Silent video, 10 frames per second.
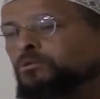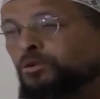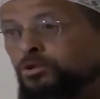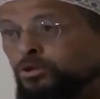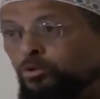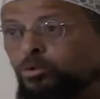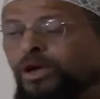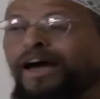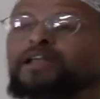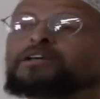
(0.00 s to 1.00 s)
This is a
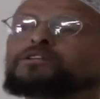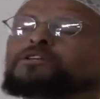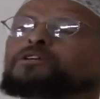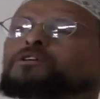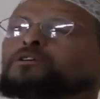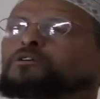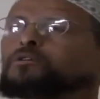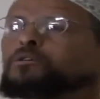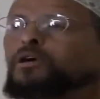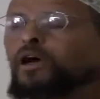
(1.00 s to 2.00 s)
reality.
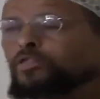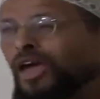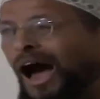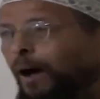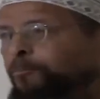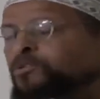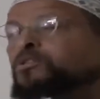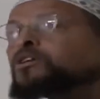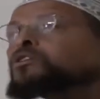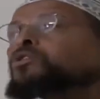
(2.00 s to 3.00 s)
And the
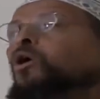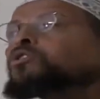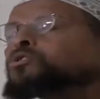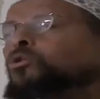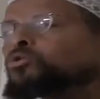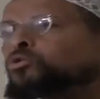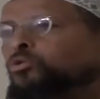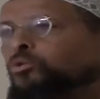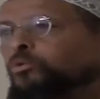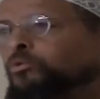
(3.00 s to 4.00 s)
opposite is also
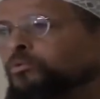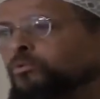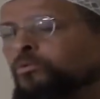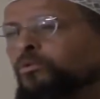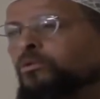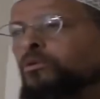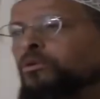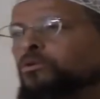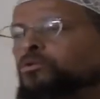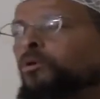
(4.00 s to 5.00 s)
true.
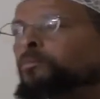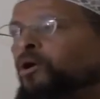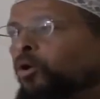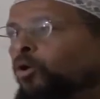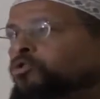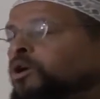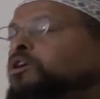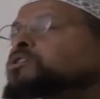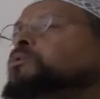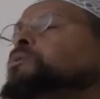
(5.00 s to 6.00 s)
So it behooves
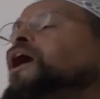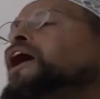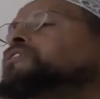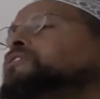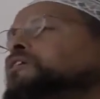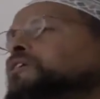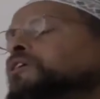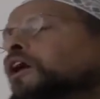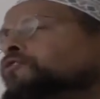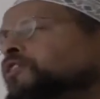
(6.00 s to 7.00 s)
us to be excellent
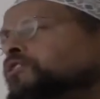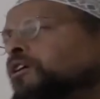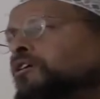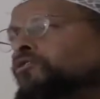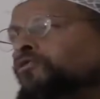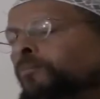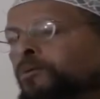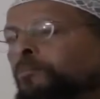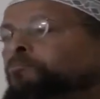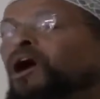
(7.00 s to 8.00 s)
in everything,
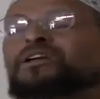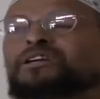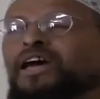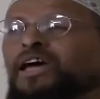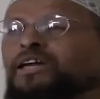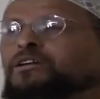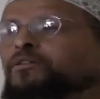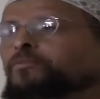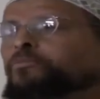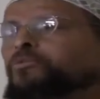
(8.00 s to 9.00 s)
from the mundane
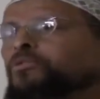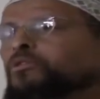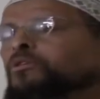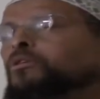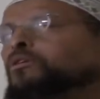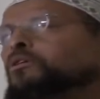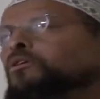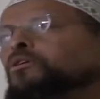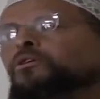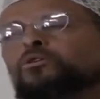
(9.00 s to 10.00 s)

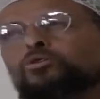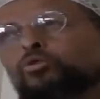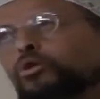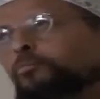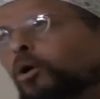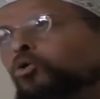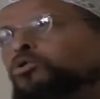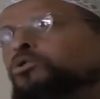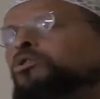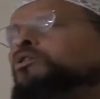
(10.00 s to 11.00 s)
to the
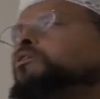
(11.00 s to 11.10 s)
most